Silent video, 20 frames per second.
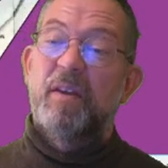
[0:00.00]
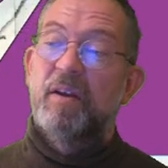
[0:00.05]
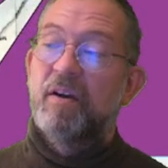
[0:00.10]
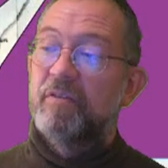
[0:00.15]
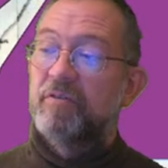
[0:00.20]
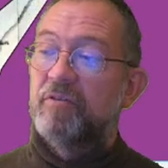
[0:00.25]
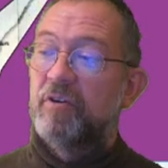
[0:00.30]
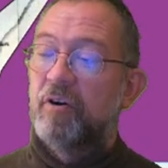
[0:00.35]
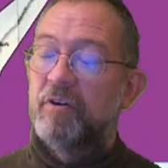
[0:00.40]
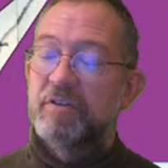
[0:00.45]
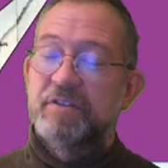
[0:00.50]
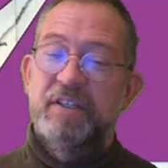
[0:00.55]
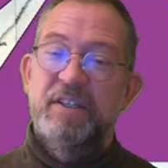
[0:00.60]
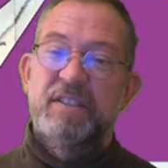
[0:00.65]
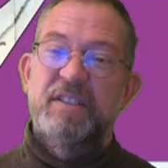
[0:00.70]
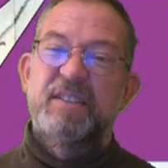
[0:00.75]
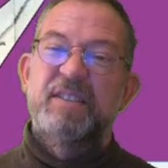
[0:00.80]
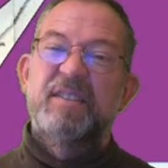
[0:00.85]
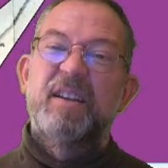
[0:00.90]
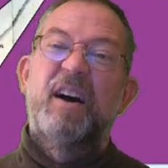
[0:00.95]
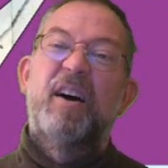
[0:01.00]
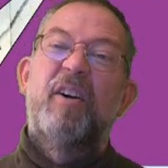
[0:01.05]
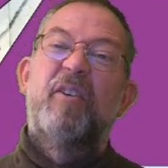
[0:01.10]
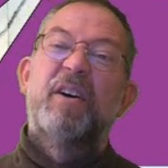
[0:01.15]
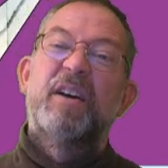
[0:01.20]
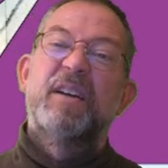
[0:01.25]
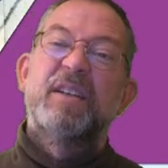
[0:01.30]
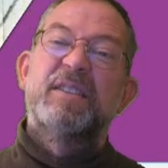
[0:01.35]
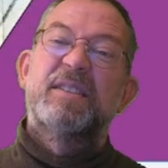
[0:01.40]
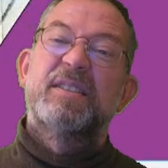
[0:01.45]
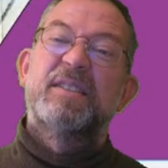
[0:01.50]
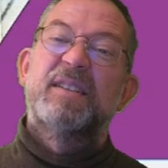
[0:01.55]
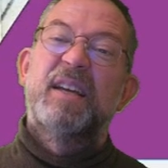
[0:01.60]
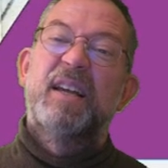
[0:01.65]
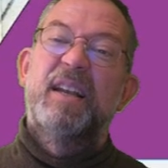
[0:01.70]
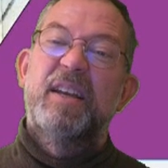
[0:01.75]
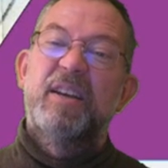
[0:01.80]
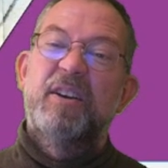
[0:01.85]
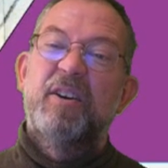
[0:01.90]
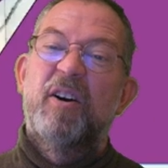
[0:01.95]
of course this is now a
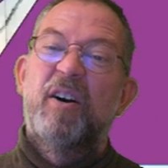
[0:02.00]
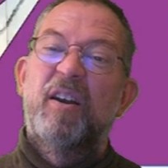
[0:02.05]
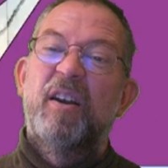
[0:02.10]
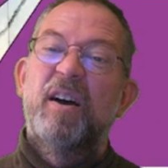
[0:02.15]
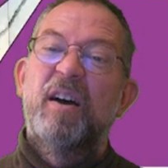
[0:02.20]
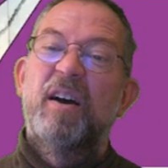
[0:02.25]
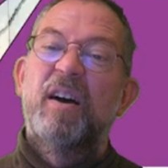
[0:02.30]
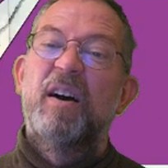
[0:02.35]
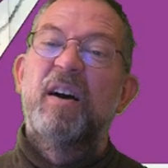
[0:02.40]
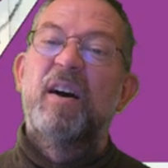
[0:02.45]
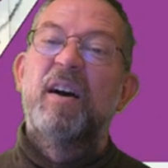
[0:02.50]
silly color